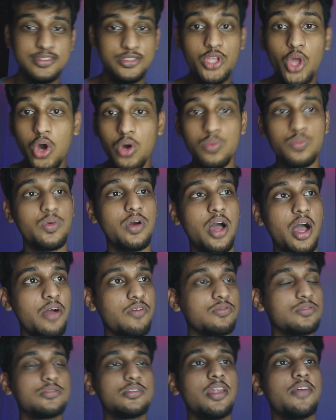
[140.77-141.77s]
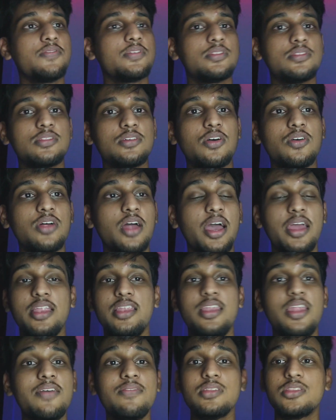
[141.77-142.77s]
No, I never
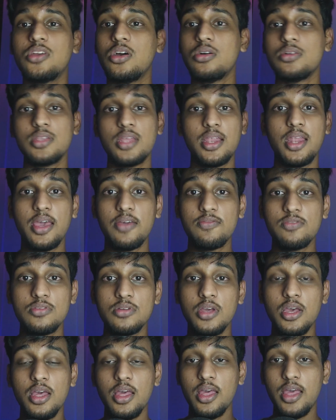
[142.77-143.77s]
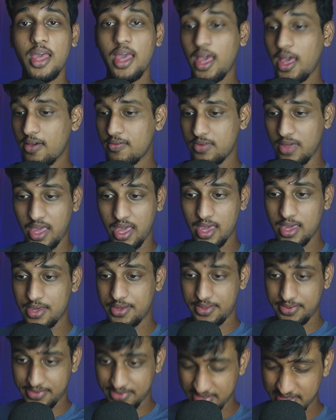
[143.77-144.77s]
thought that I would have
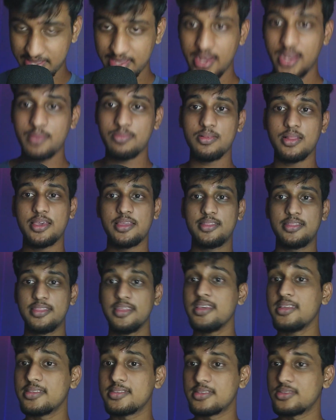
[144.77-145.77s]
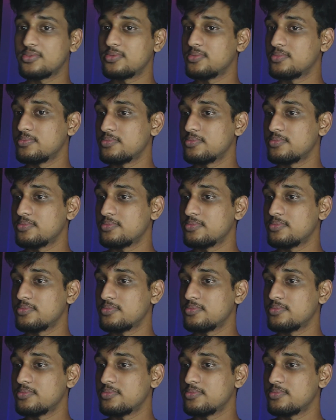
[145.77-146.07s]
a setup like this.